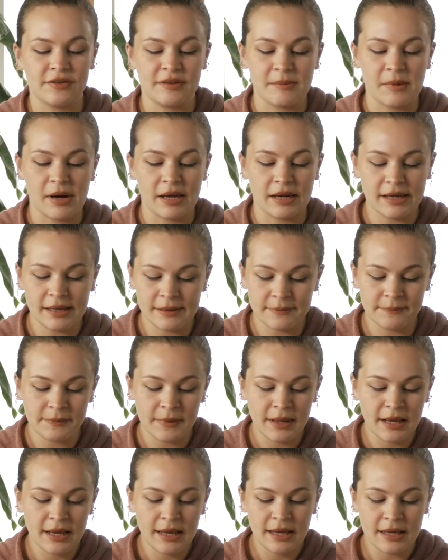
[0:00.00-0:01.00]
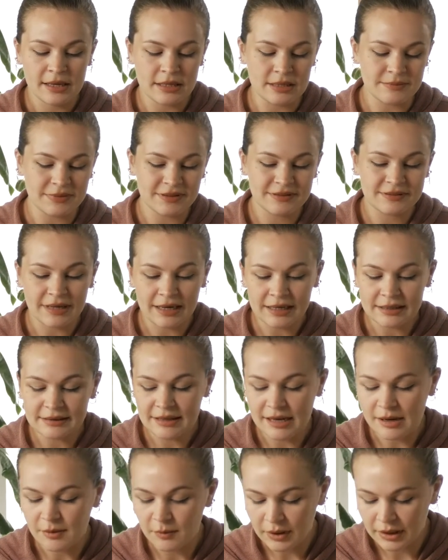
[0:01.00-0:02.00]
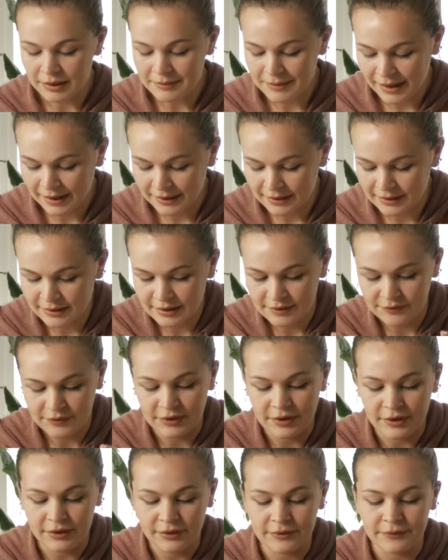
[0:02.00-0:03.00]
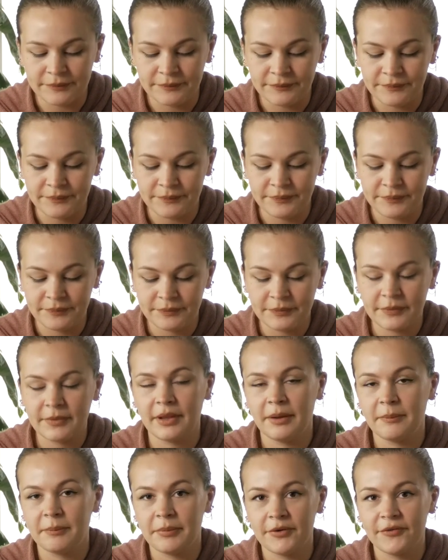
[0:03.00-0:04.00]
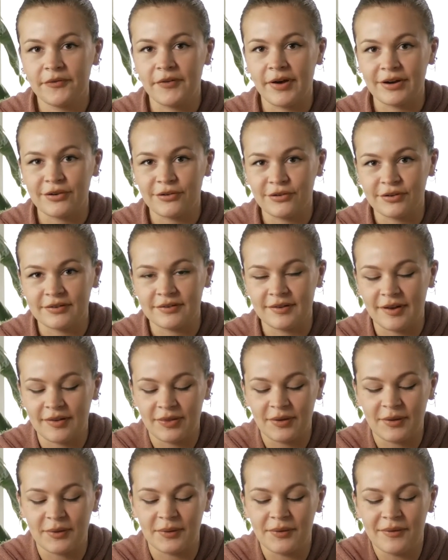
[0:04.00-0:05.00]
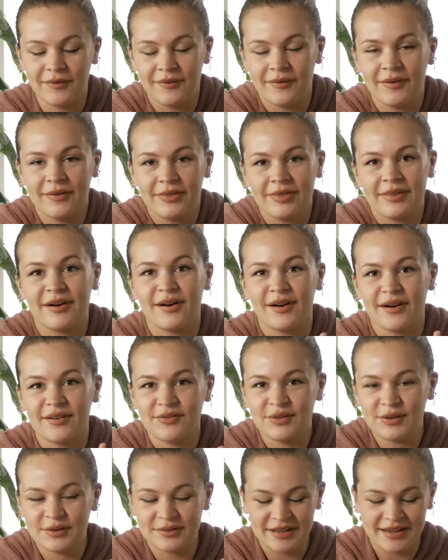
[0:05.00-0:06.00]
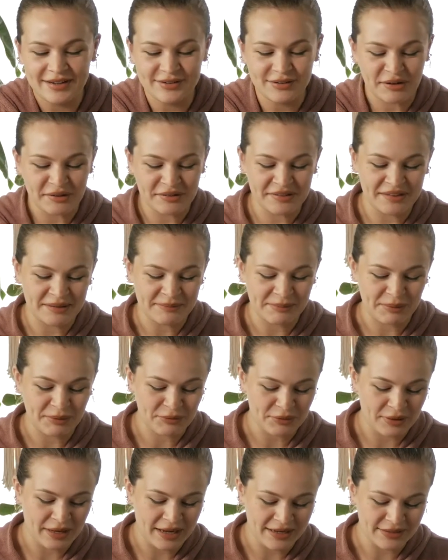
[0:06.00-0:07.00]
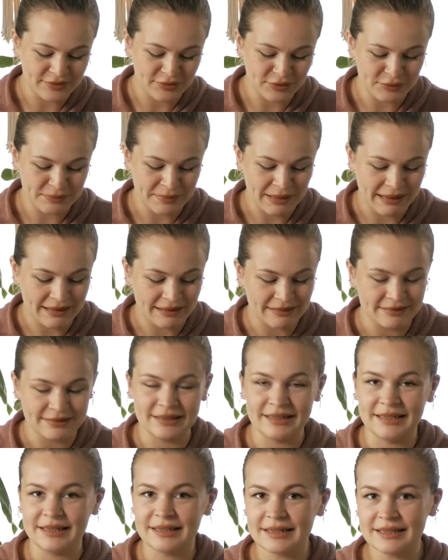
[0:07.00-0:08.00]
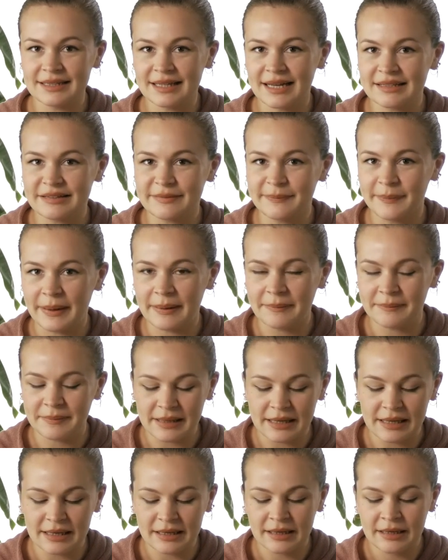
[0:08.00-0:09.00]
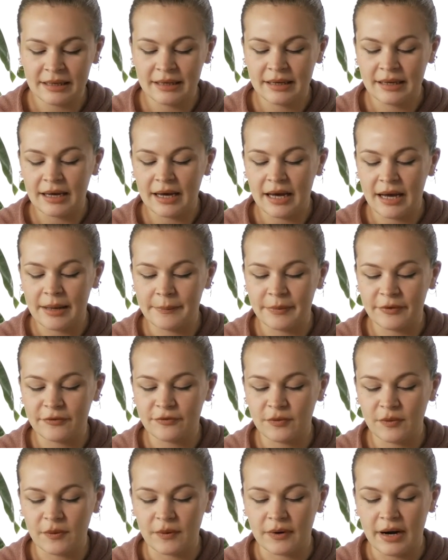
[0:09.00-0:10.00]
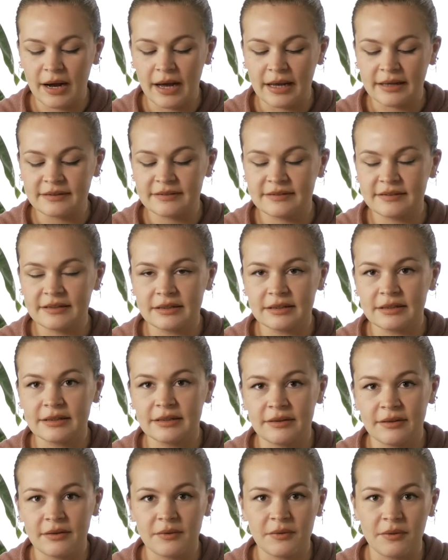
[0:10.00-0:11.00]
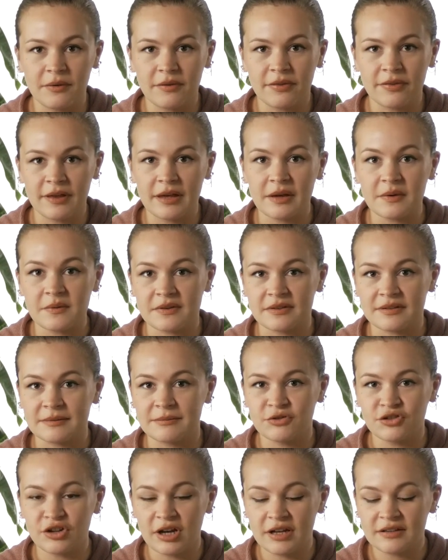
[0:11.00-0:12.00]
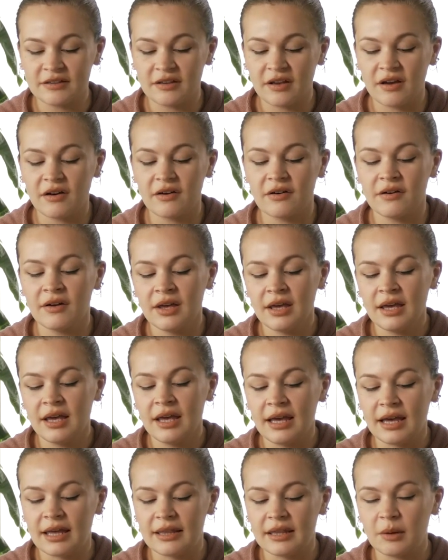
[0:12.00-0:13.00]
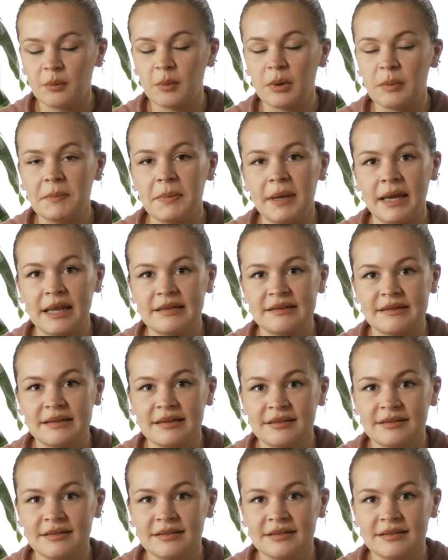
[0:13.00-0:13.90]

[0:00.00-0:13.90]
them on up. And then besides that, while I'm at it, even though perfection is not the goal, there are a few sections that I'm going to try to make a little less bumpy before I seal the whole thing with some gesso, and then we paint it.